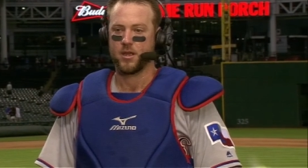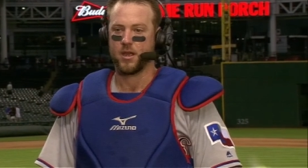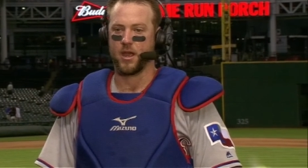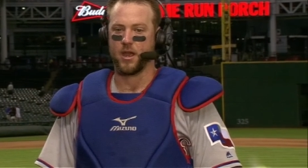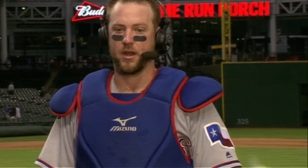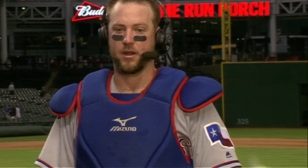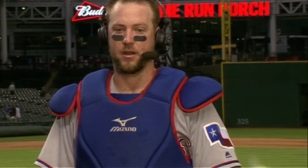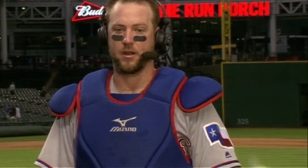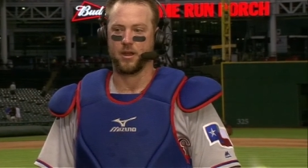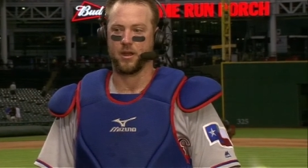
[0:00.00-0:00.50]

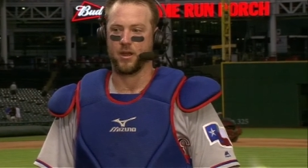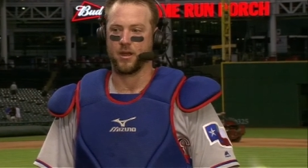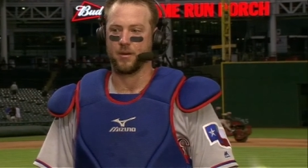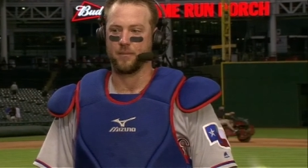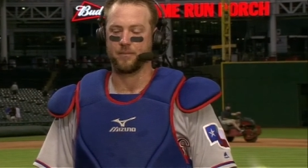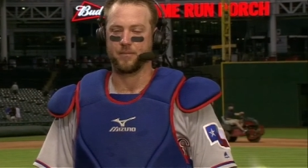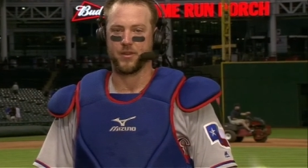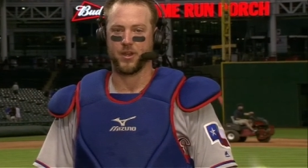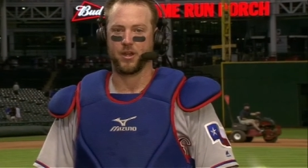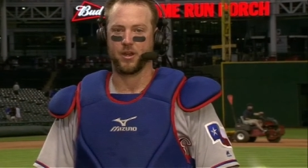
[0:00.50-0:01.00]
And
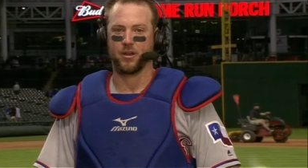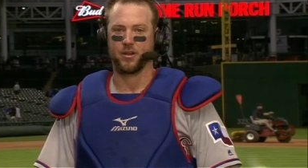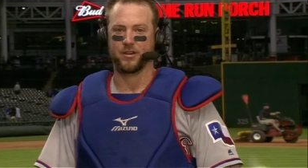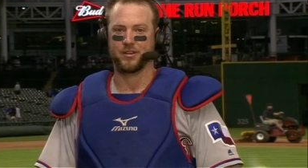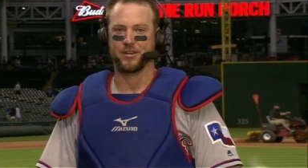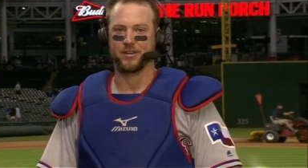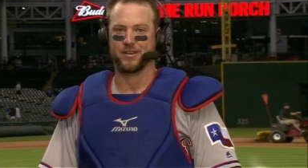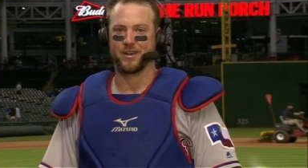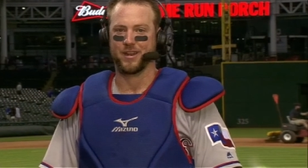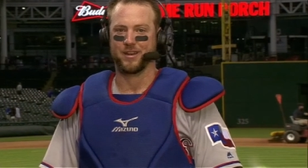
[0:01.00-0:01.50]
um, you know, it's
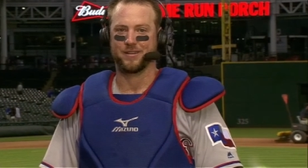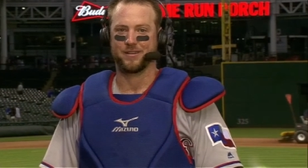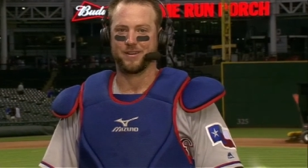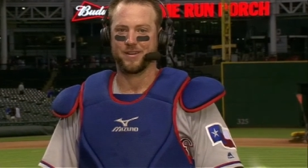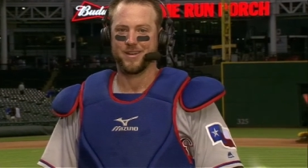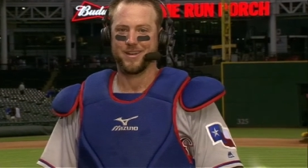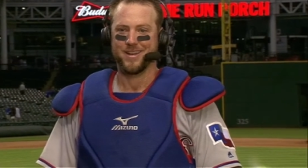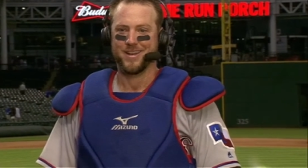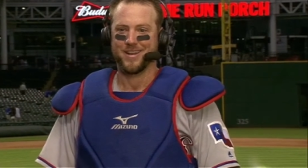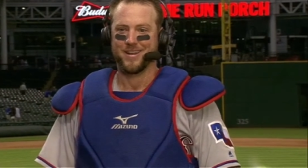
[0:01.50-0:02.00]
just it's
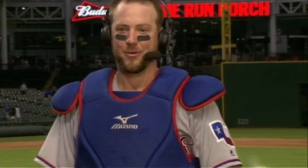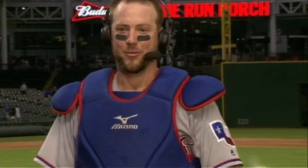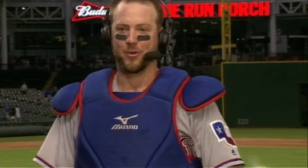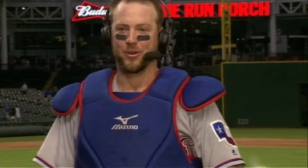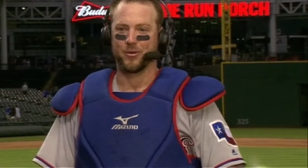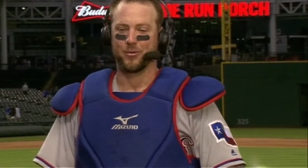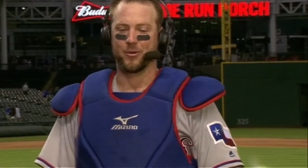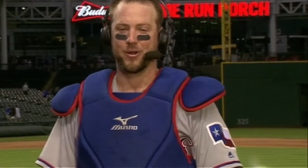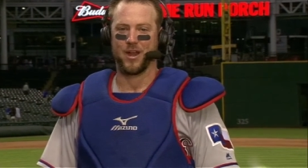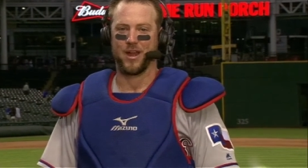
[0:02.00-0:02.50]

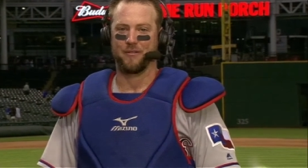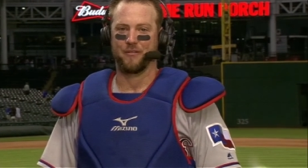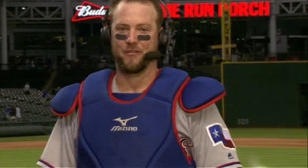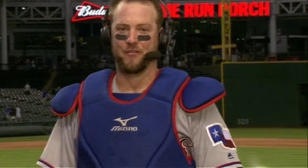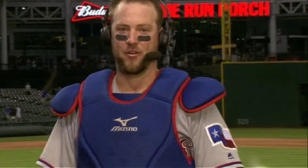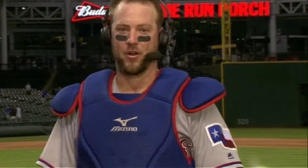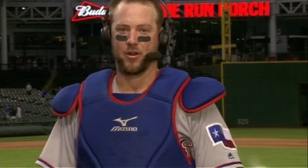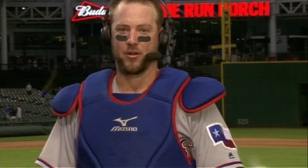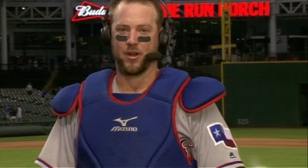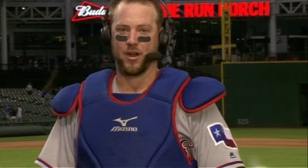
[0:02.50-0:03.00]
we, we're having
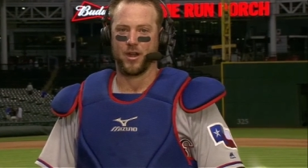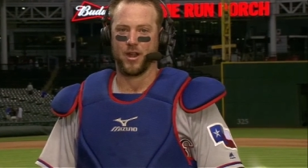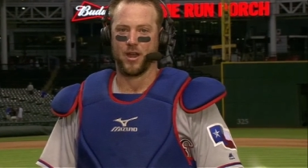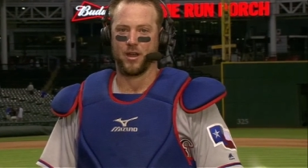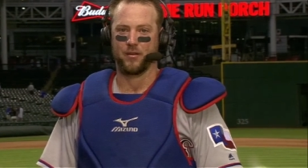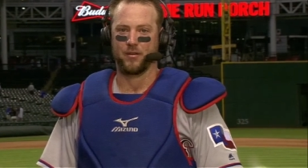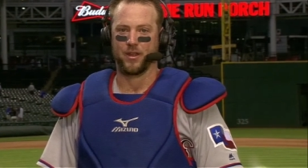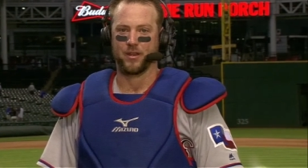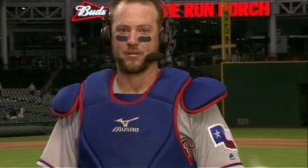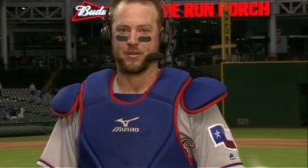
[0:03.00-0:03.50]
fun right
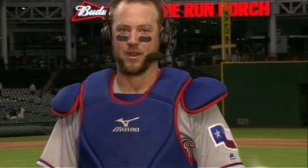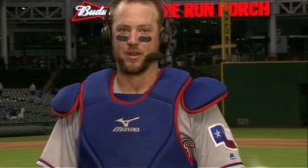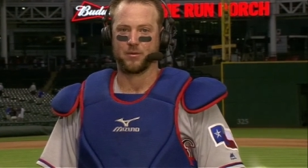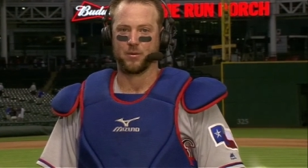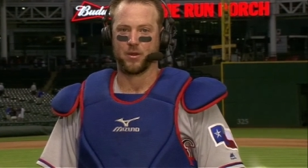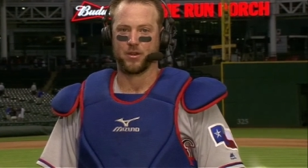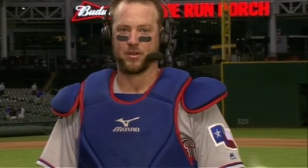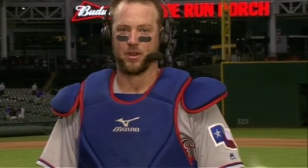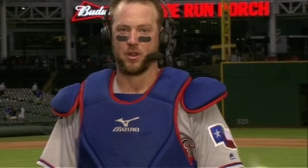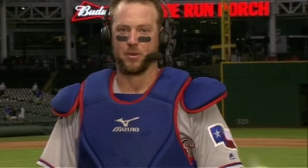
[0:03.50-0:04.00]
now, and that's that's
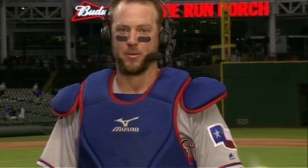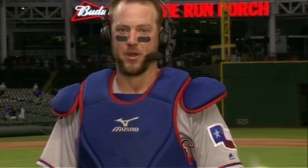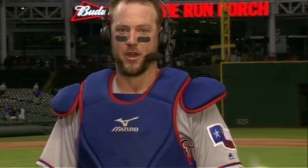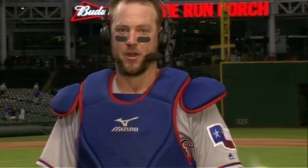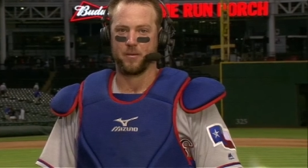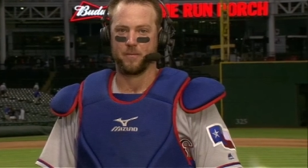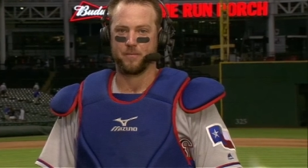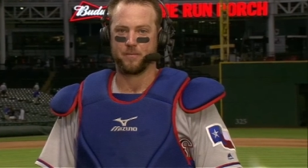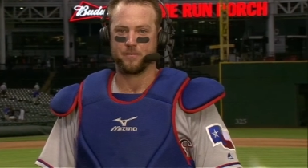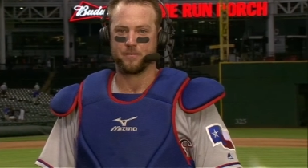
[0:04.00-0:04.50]
what it's all
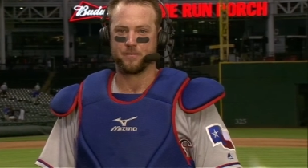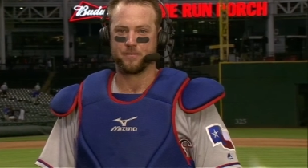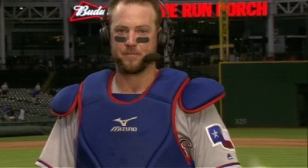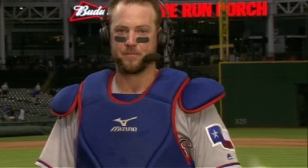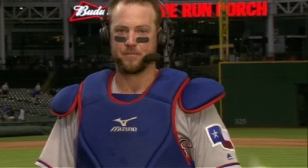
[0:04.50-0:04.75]
about. Yeah,